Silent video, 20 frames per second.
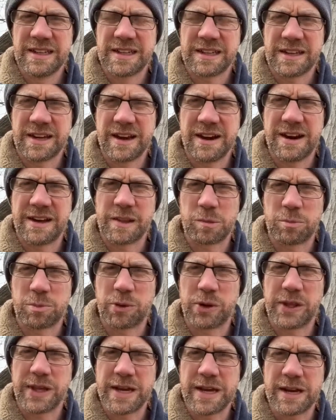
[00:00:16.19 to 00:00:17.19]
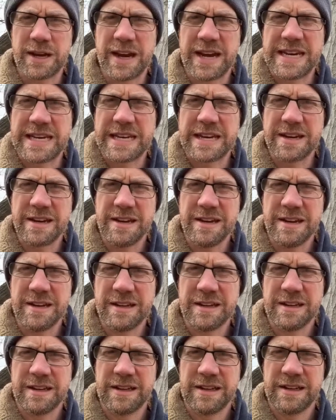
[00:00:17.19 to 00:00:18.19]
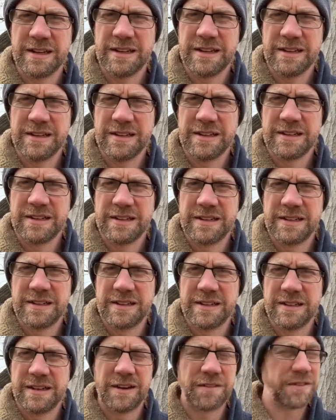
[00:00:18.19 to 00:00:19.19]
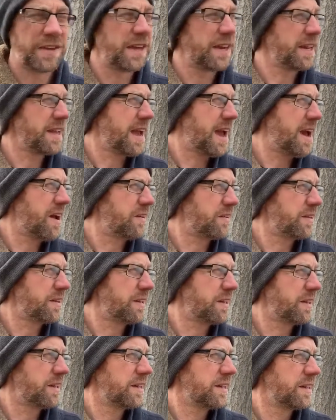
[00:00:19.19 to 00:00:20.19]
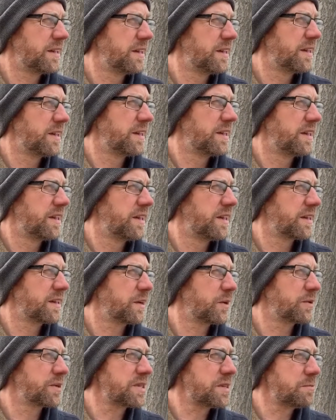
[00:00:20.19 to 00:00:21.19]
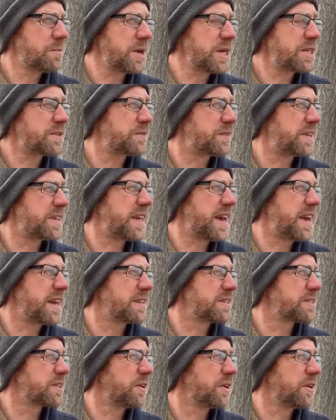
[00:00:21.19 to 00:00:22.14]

And Kara had the brilliant idea of getting out and going to the beach for the day.